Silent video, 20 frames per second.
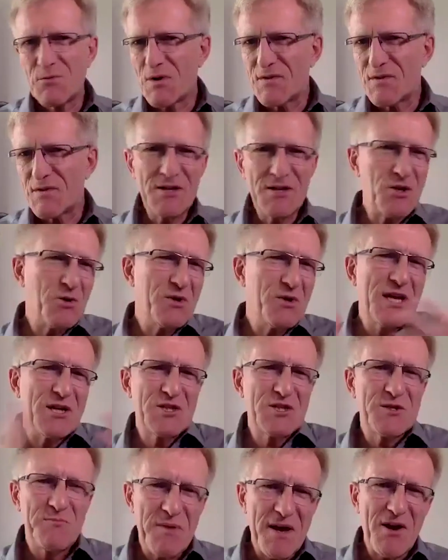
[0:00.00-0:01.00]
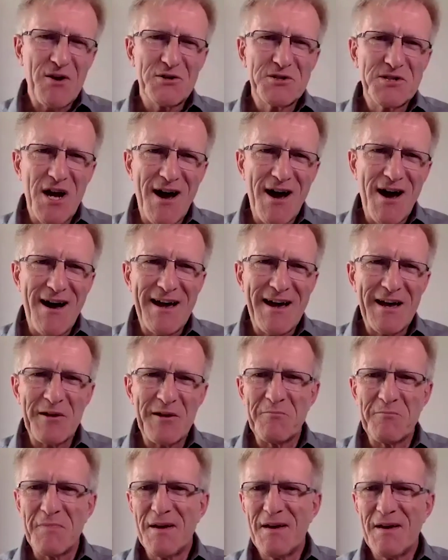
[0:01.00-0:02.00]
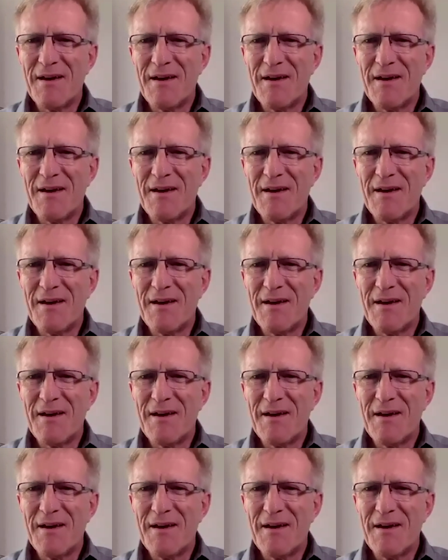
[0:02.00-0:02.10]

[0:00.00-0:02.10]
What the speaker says: what they do in their spare time,